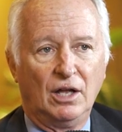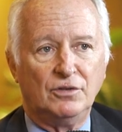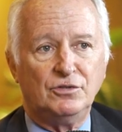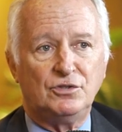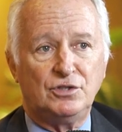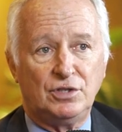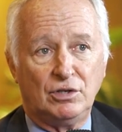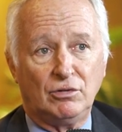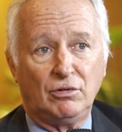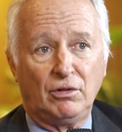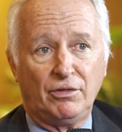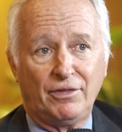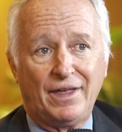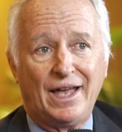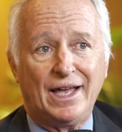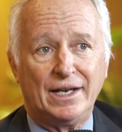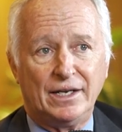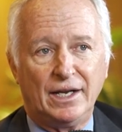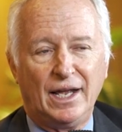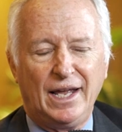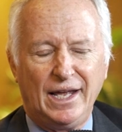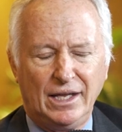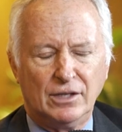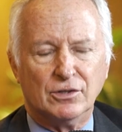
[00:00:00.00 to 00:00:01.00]
Until
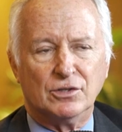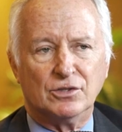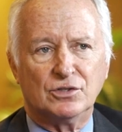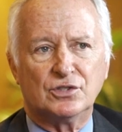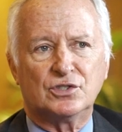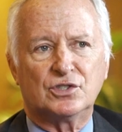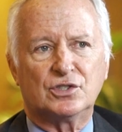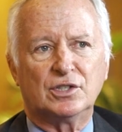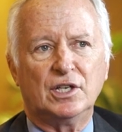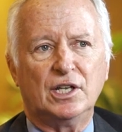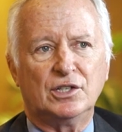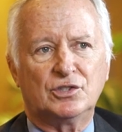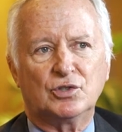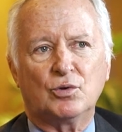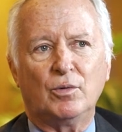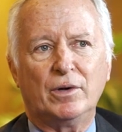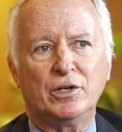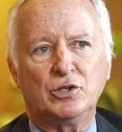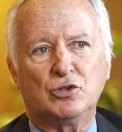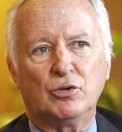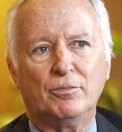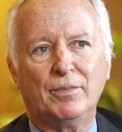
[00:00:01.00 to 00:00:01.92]
that ends, it's going